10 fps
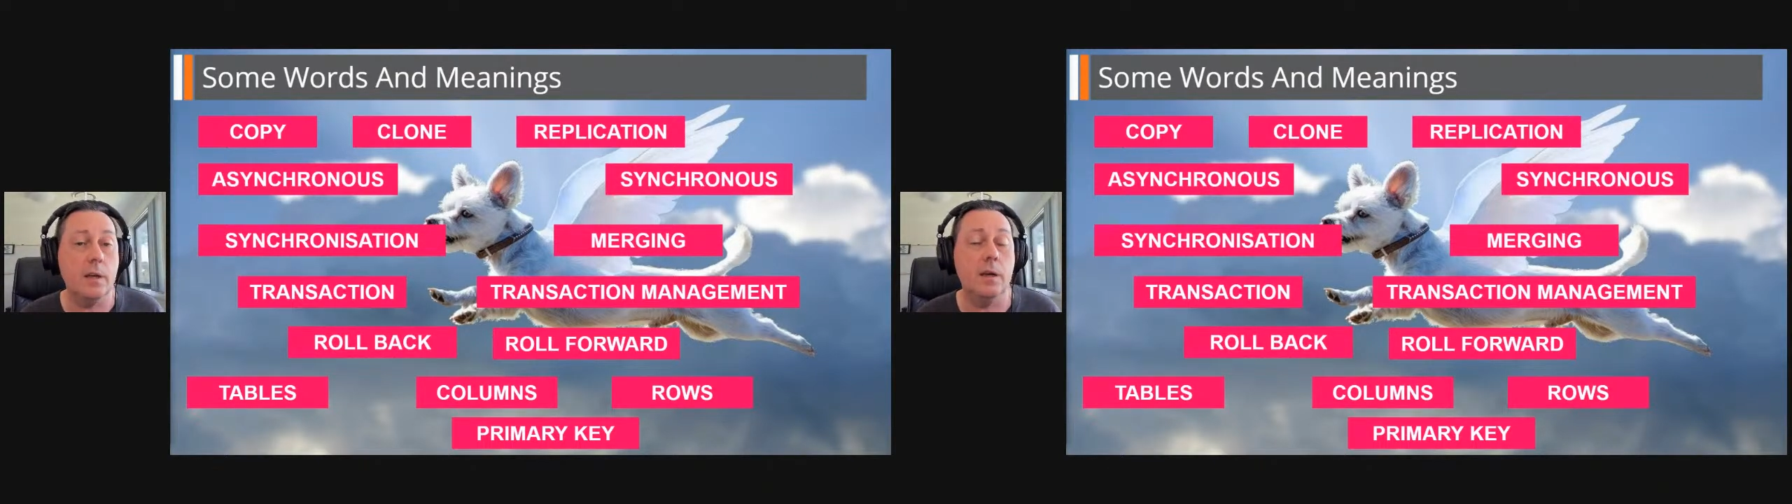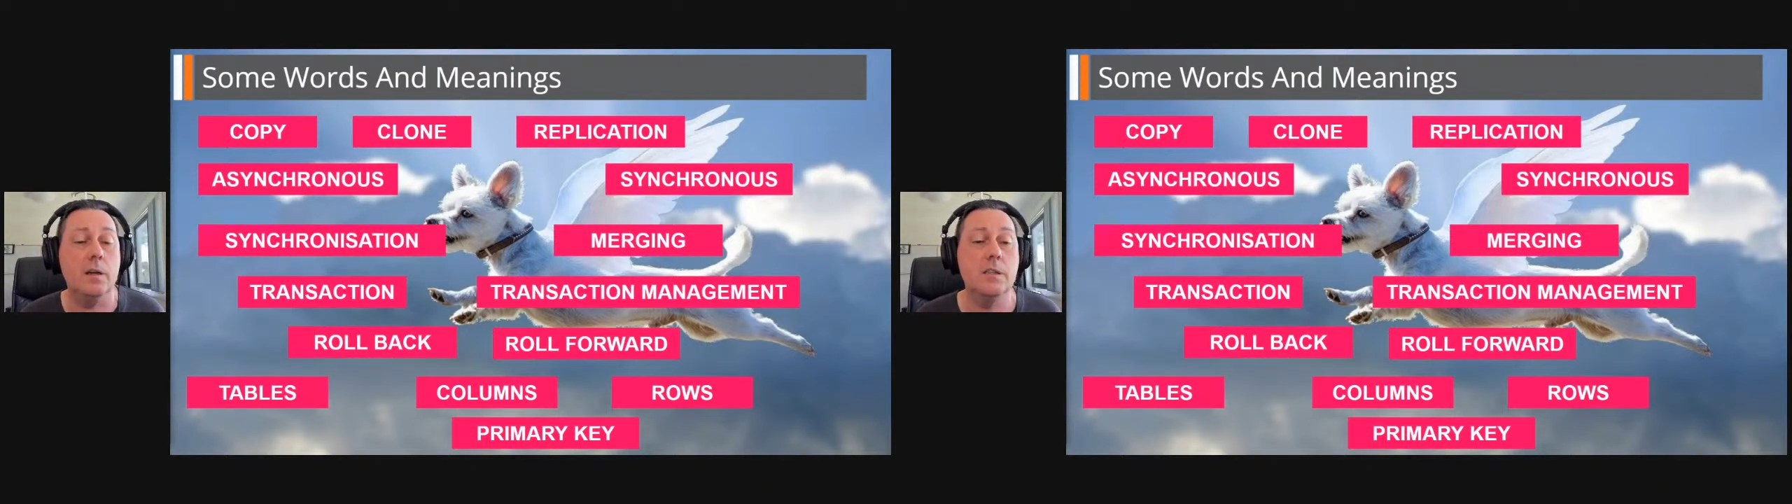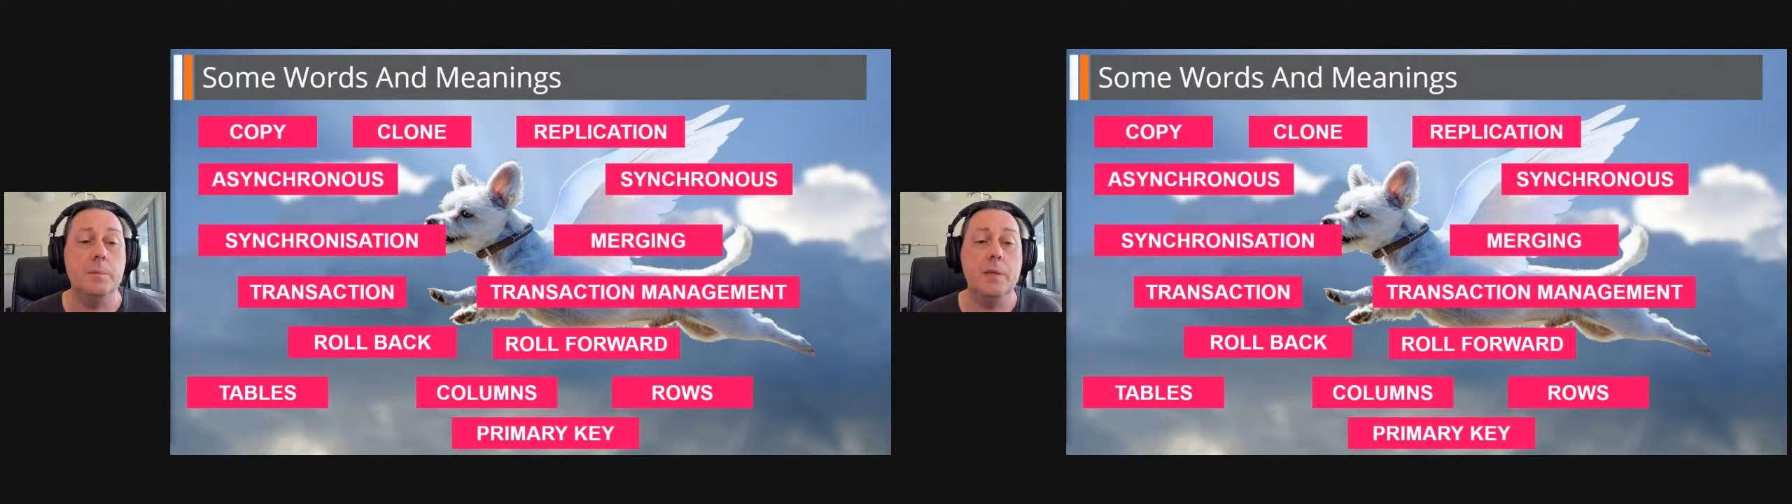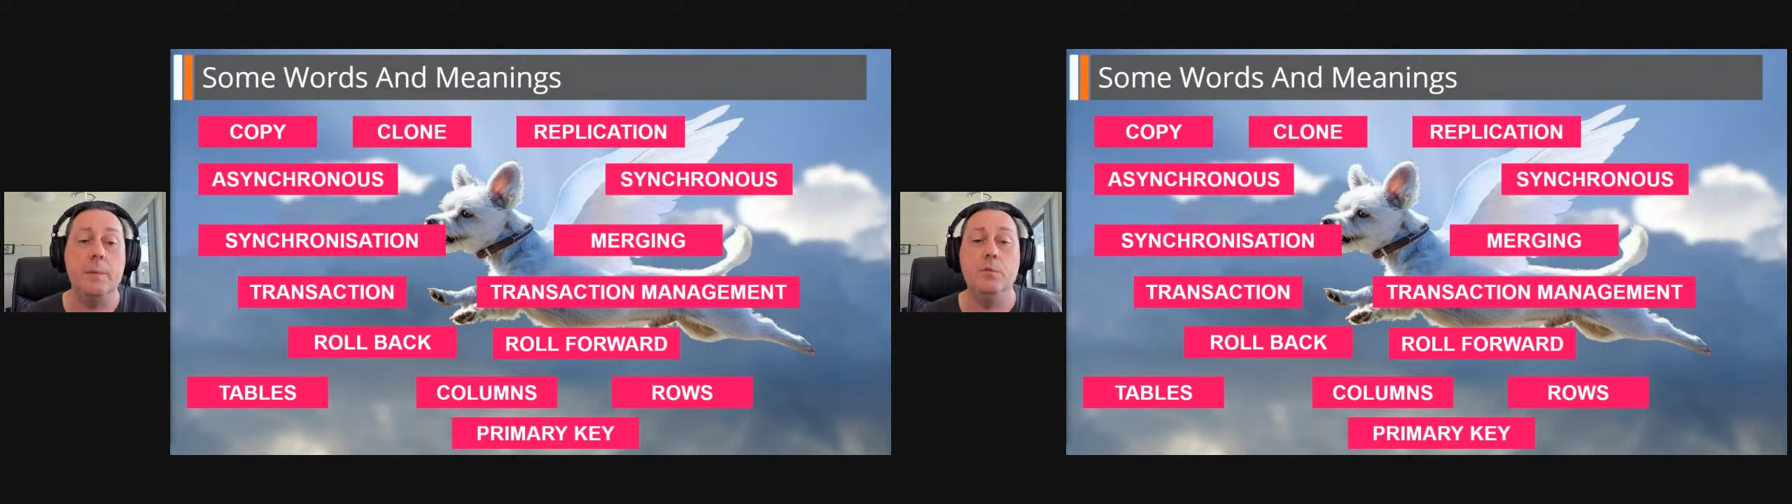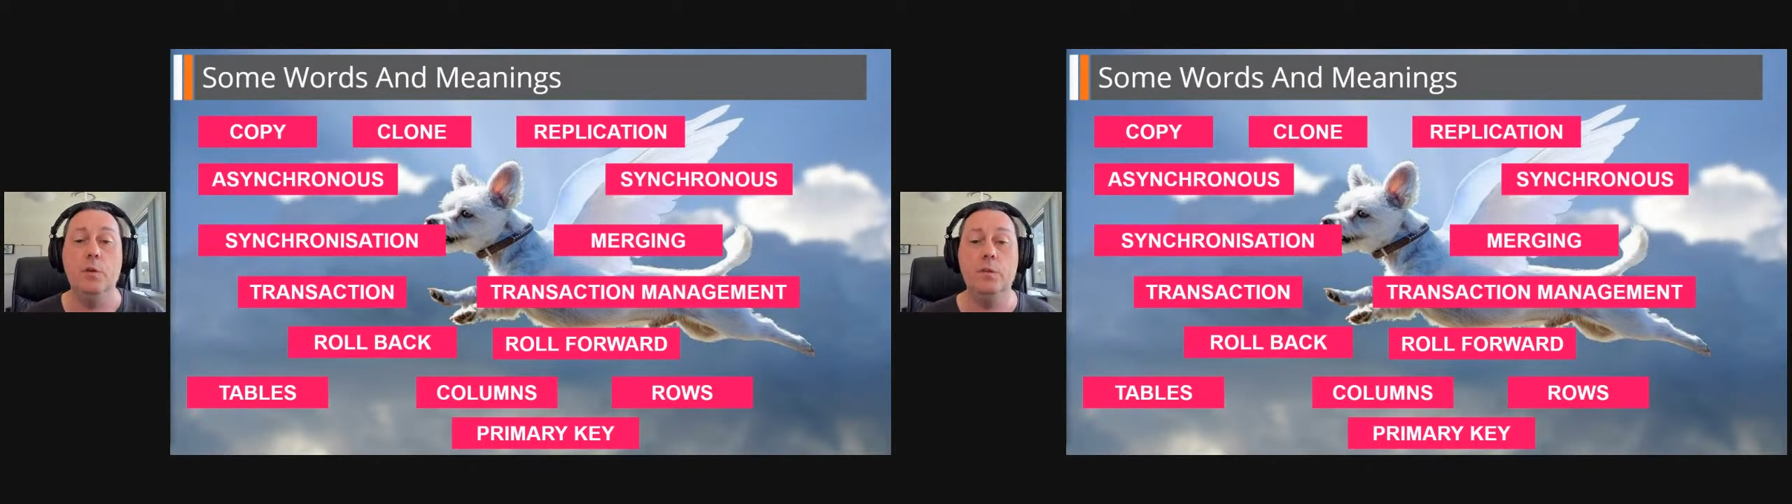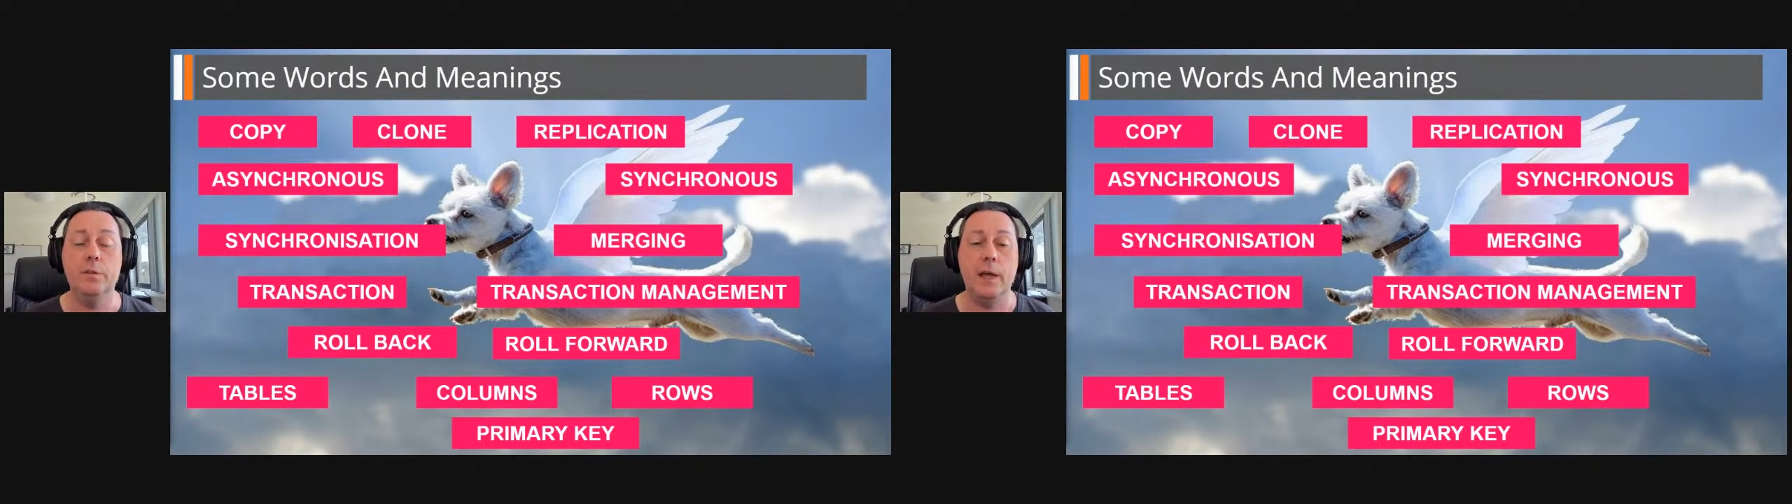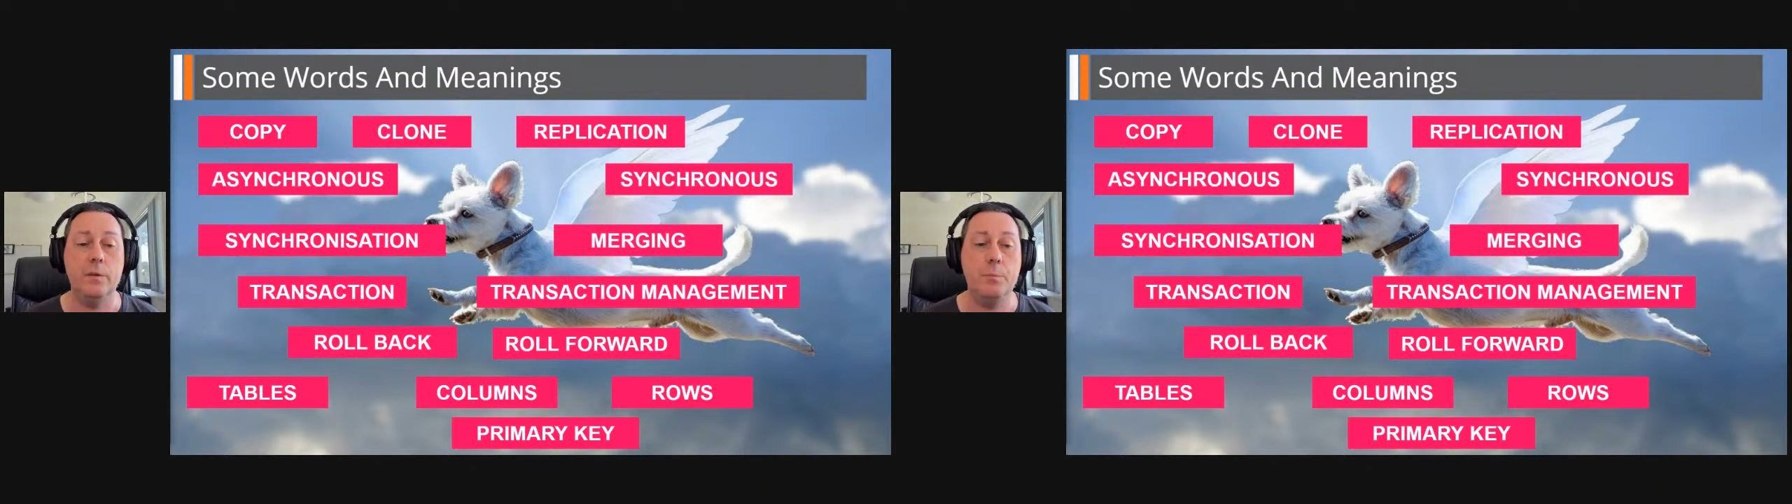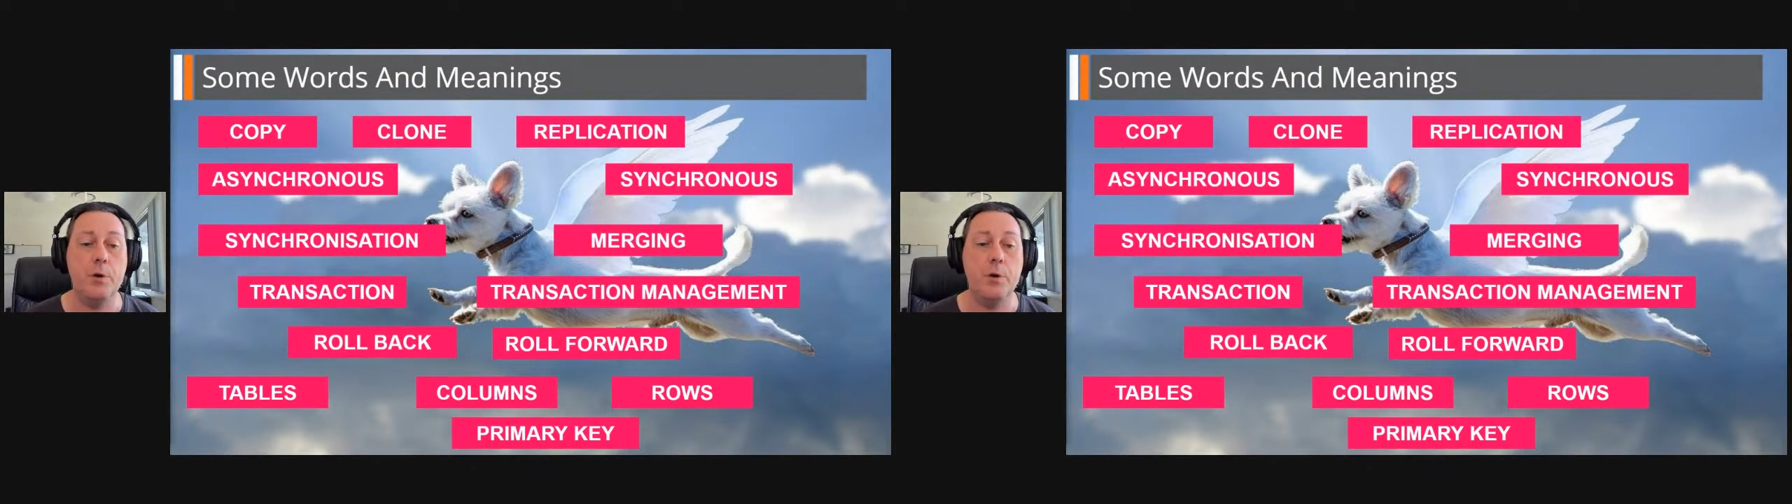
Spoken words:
or sometimes used as a